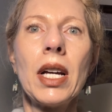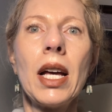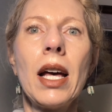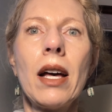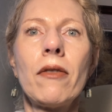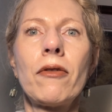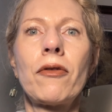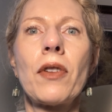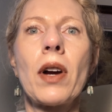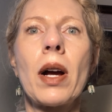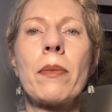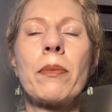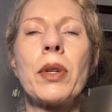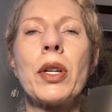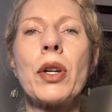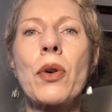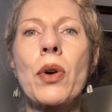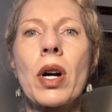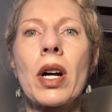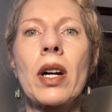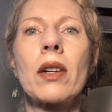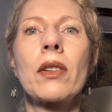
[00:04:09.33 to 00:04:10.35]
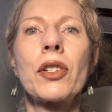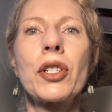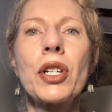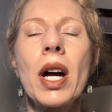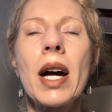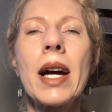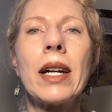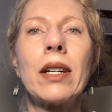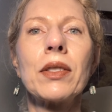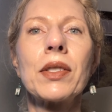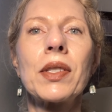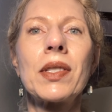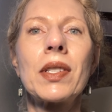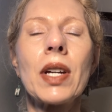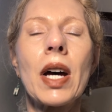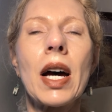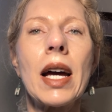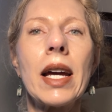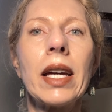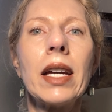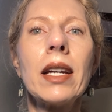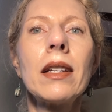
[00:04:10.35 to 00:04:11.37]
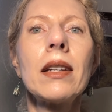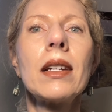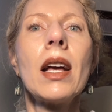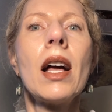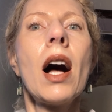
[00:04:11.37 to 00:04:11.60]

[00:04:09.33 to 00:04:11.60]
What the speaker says: from your child's diet